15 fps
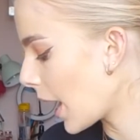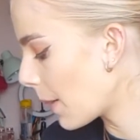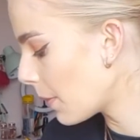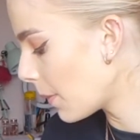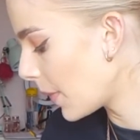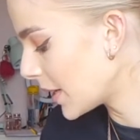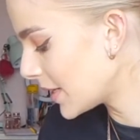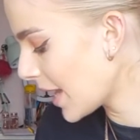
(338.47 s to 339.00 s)

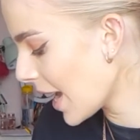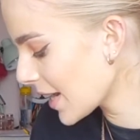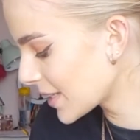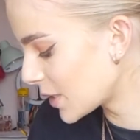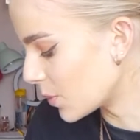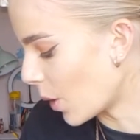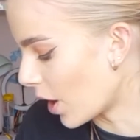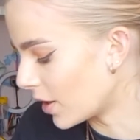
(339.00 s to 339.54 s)
My
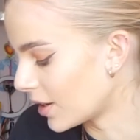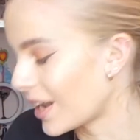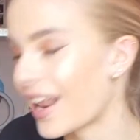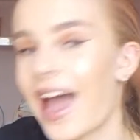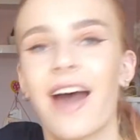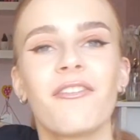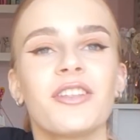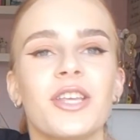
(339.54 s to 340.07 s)
next one, and I
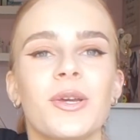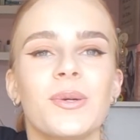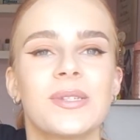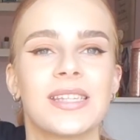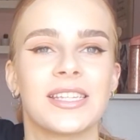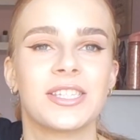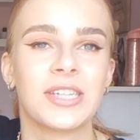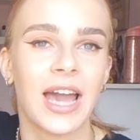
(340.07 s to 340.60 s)
haven't used
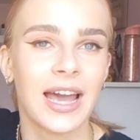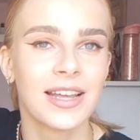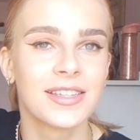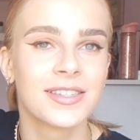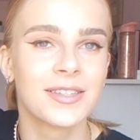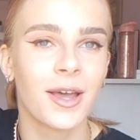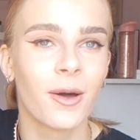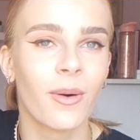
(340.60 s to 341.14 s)
this yet,
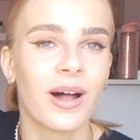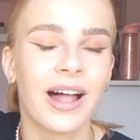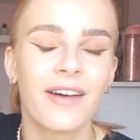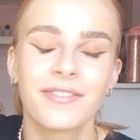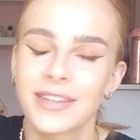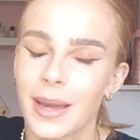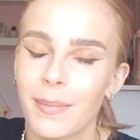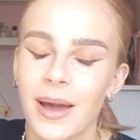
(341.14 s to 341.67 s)
so I'll have
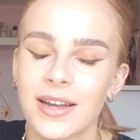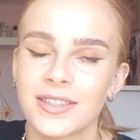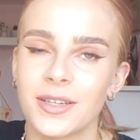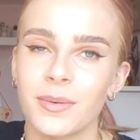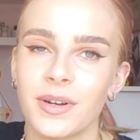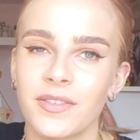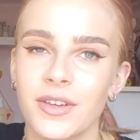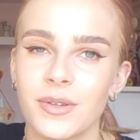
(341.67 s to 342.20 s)
to get back to
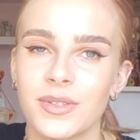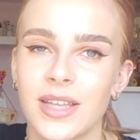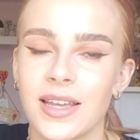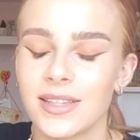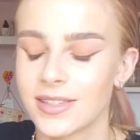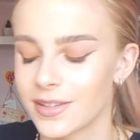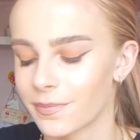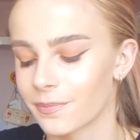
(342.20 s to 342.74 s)
you when I've used
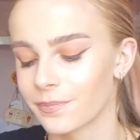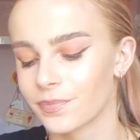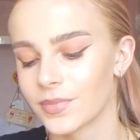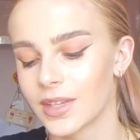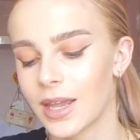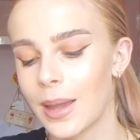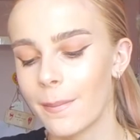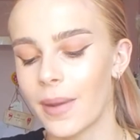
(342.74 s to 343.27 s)
this.
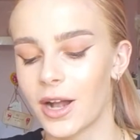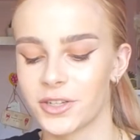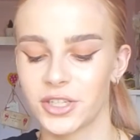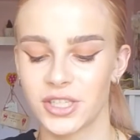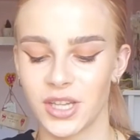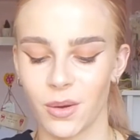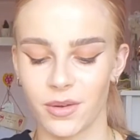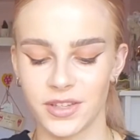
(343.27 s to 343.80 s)
But I'll
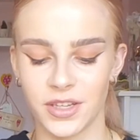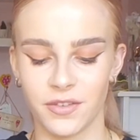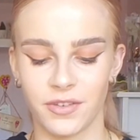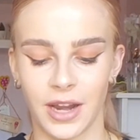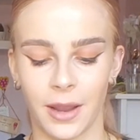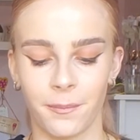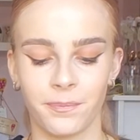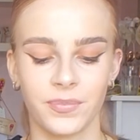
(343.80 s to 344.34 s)
just show it to you for
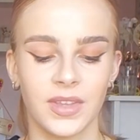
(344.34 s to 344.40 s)
now.